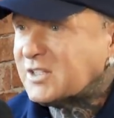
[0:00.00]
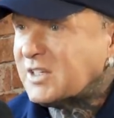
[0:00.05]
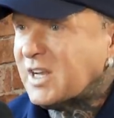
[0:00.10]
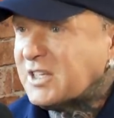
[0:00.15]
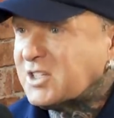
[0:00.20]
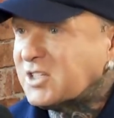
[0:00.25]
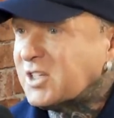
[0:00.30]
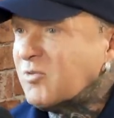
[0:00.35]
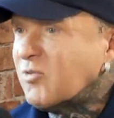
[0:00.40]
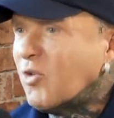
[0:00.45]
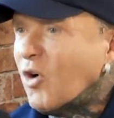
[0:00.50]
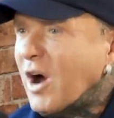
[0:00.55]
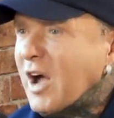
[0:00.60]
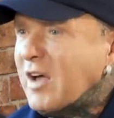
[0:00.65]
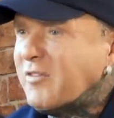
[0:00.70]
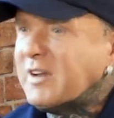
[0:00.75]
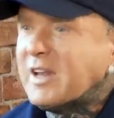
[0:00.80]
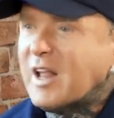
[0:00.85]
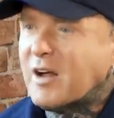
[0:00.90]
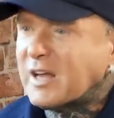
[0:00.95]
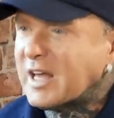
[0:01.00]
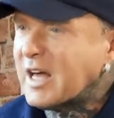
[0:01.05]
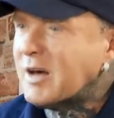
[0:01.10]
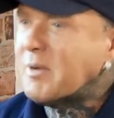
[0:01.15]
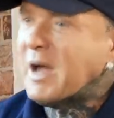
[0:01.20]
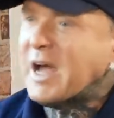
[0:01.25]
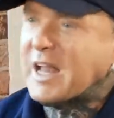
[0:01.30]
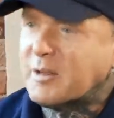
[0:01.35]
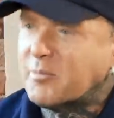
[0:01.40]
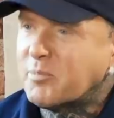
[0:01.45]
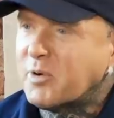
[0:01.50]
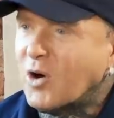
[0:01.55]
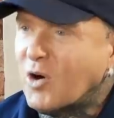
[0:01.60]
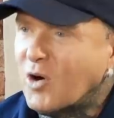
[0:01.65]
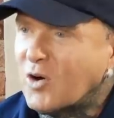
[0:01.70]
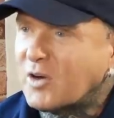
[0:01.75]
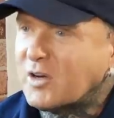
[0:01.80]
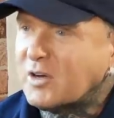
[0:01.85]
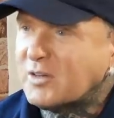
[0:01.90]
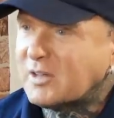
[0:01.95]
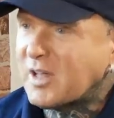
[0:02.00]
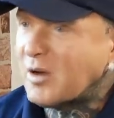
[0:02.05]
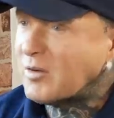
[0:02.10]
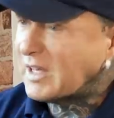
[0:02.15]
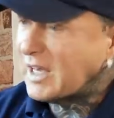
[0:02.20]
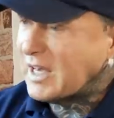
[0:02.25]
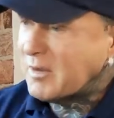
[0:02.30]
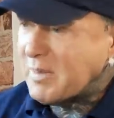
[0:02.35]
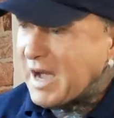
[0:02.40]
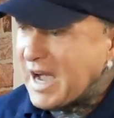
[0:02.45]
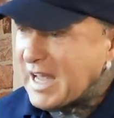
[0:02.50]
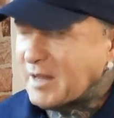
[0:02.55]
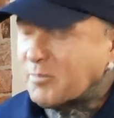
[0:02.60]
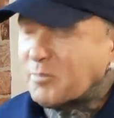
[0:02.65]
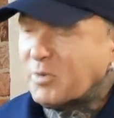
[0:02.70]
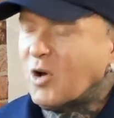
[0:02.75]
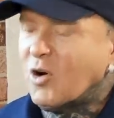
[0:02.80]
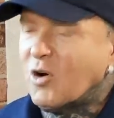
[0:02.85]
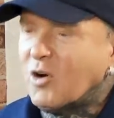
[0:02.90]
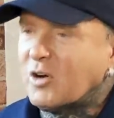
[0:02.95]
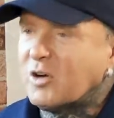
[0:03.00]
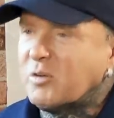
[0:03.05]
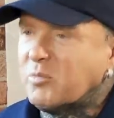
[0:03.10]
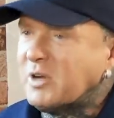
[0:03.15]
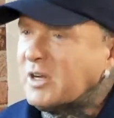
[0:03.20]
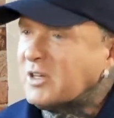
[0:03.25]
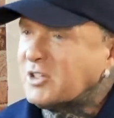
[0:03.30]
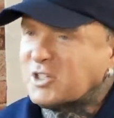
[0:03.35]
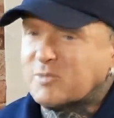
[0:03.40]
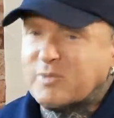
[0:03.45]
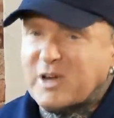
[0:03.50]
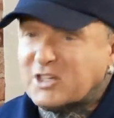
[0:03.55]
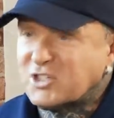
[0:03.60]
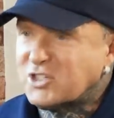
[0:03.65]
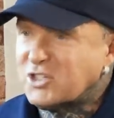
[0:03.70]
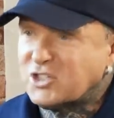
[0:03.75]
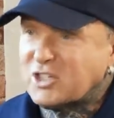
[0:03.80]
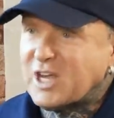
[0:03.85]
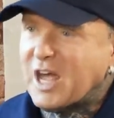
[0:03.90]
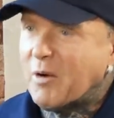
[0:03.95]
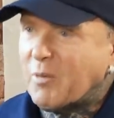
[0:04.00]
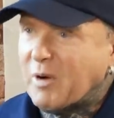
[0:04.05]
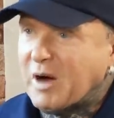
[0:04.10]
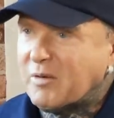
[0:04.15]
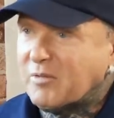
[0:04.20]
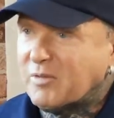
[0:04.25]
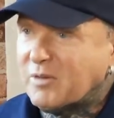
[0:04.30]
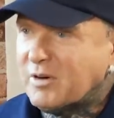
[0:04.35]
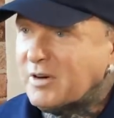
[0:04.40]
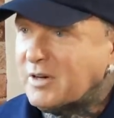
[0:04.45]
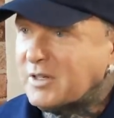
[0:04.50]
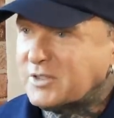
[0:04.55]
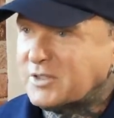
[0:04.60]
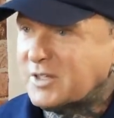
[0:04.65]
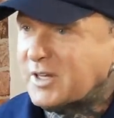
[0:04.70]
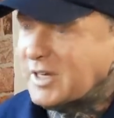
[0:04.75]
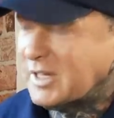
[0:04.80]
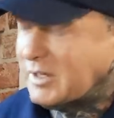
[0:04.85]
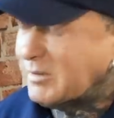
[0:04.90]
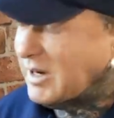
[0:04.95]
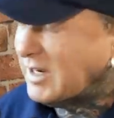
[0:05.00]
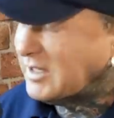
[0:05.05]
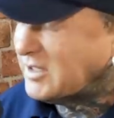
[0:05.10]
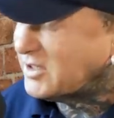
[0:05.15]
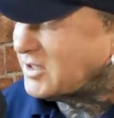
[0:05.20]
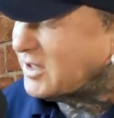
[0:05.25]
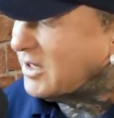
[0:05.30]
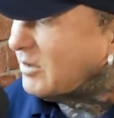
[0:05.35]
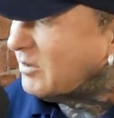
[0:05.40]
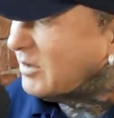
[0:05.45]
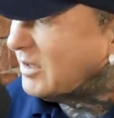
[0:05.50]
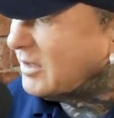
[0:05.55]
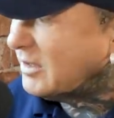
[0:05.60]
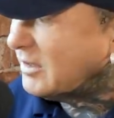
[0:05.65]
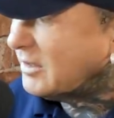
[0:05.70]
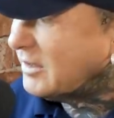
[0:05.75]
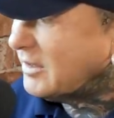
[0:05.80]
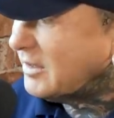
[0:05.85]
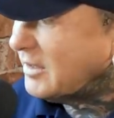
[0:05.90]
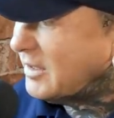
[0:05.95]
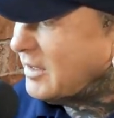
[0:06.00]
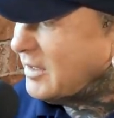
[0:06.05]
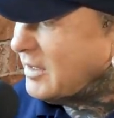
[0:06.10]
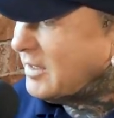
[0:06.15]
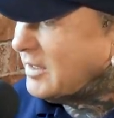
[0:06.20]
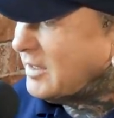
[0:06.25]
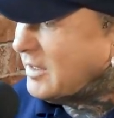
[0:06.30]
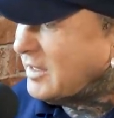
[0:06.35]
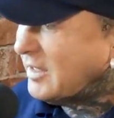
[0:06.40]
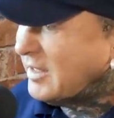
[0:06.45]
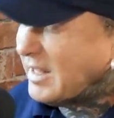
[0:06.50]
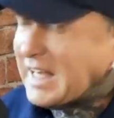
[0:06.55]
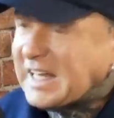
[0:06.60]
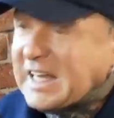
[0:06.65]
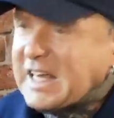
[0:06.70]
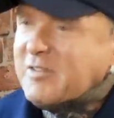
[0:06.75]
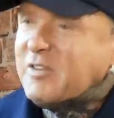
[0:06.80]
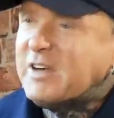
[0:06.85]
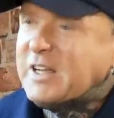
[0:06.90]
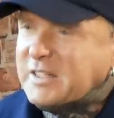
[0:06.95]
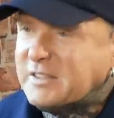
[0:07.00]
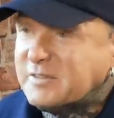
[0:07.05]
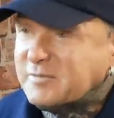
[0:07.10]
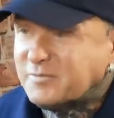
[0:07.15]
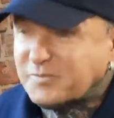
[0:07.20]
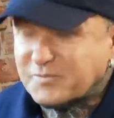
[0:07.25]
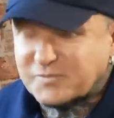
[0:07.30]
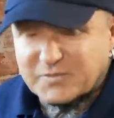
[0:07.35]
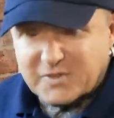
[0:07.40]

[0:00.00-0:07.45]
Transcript: So they said, right, if you don't come out the block, don't get him out the block, we're going to smash the jail up, right? So anyway, so they give in.